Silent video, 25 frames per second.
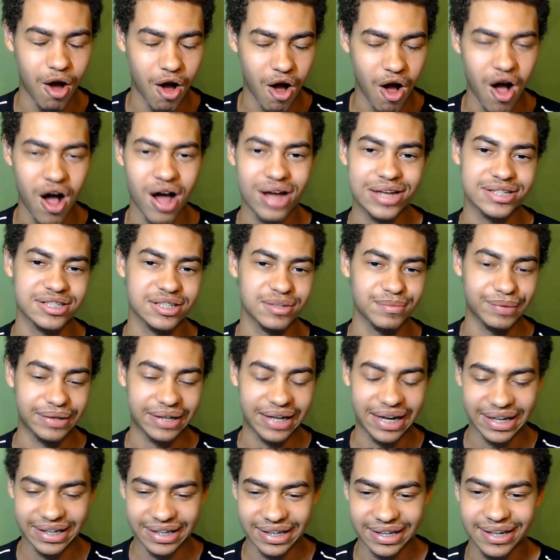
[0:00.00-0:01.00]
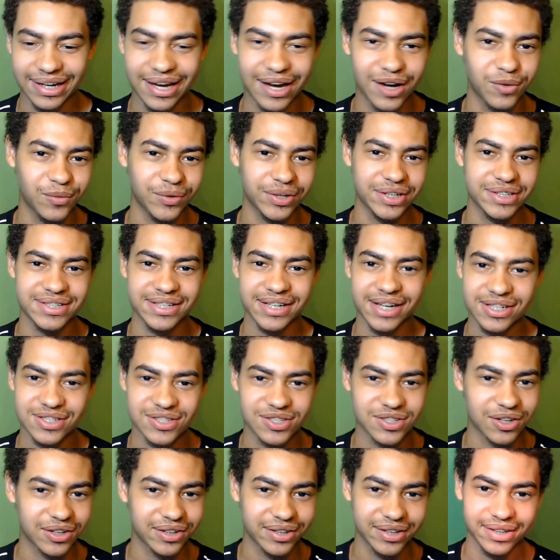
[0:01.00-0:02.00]
awesome, and I cannot wait to get
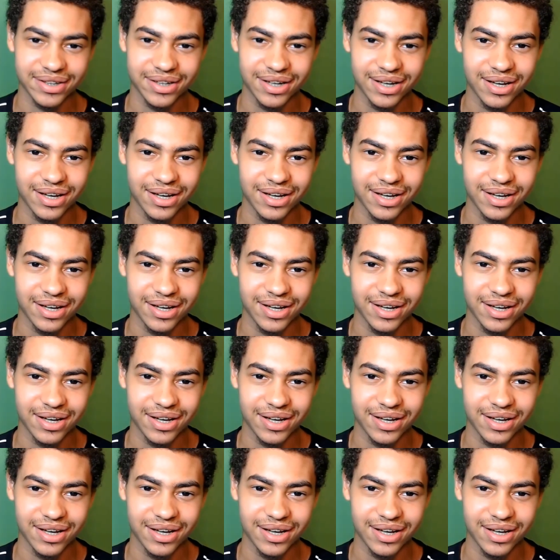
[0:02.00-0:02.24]
started.